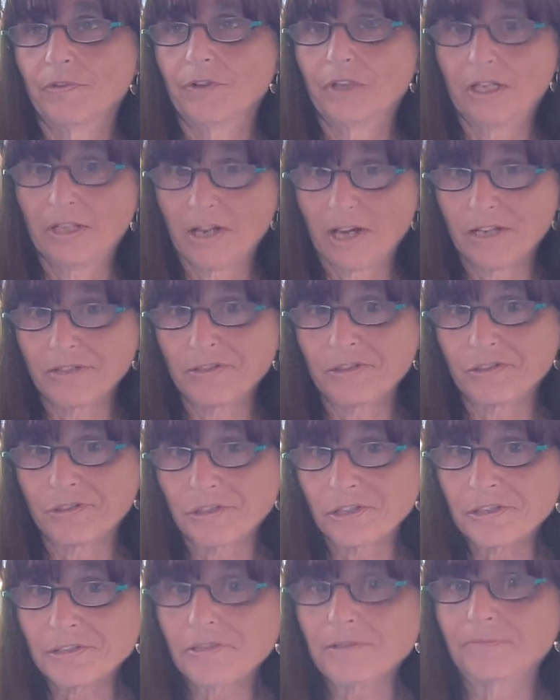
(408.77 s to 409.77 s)
the
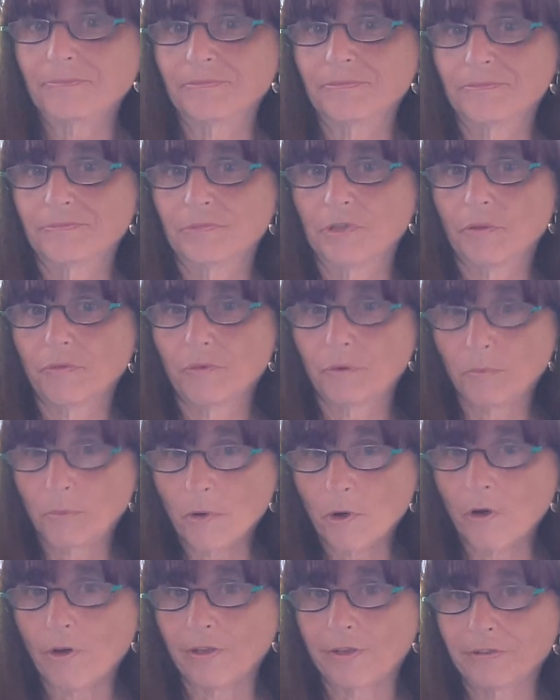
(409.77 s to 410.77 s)
narcissism of the
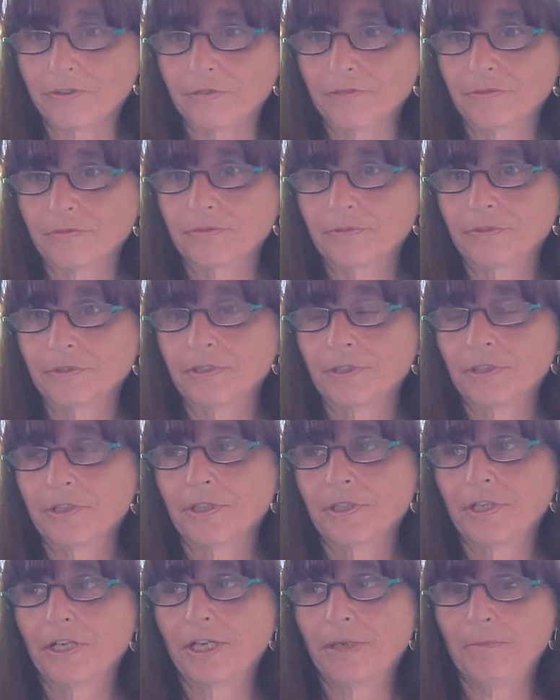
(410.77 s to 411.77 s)
world.
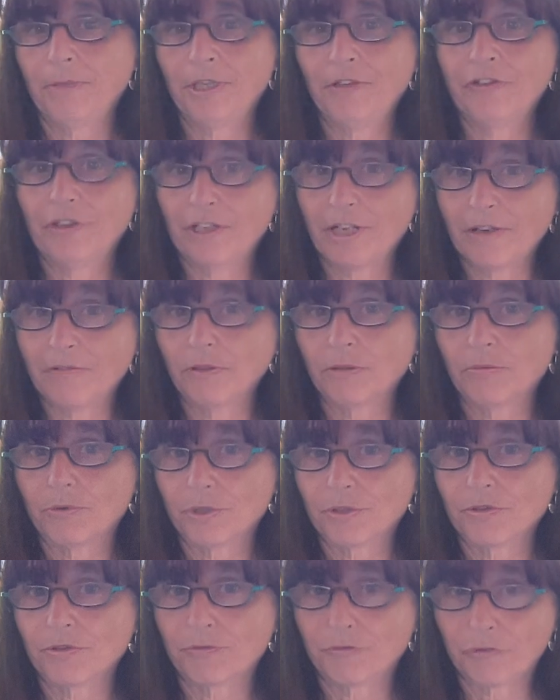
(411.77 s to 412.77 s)
The devil
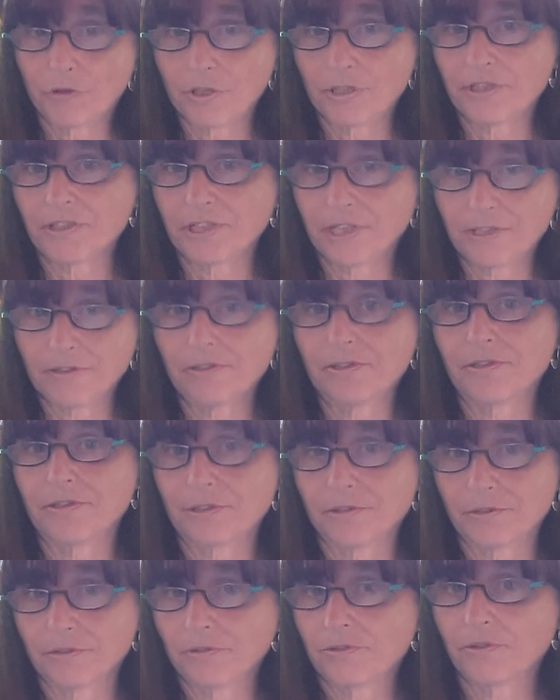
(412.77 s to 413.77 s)
was the first
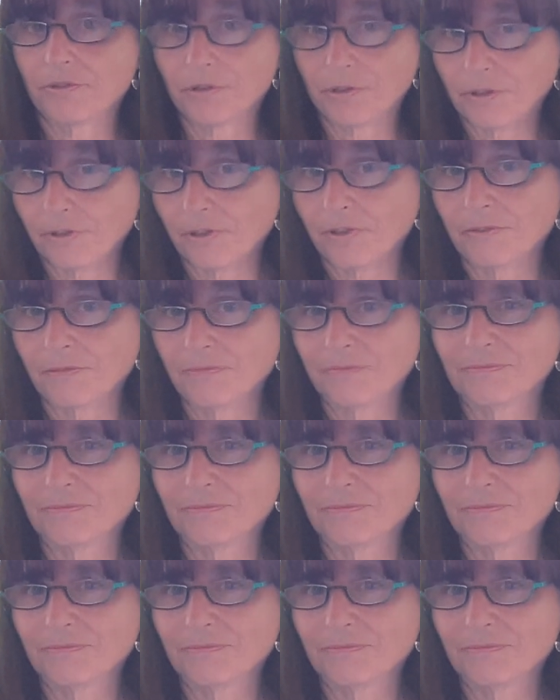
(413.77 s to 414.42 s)
narcissist on earth.